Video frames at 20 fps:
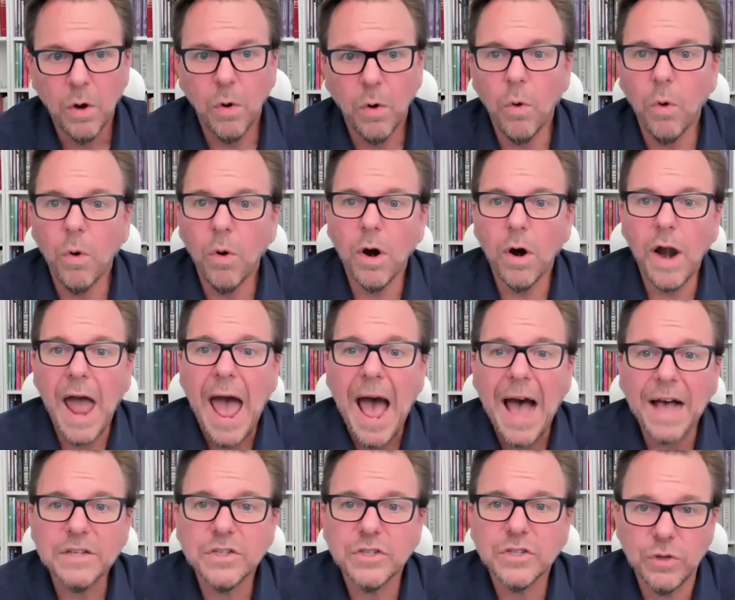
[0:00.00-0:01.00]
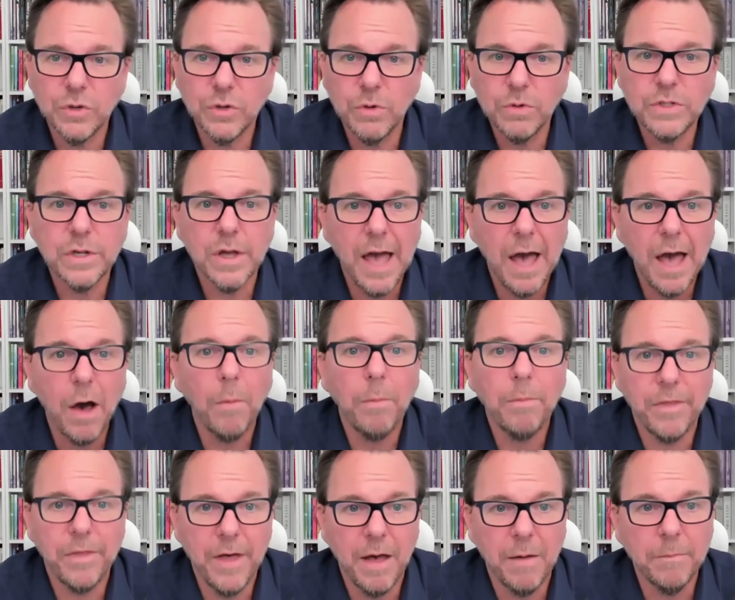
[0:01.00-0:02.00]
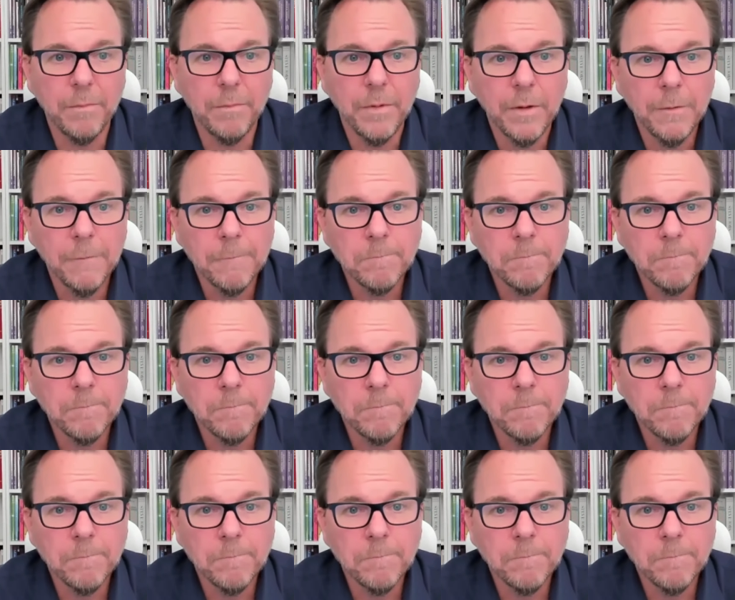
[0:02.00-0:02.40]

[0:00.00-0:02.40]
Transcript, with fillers: or ask you to help them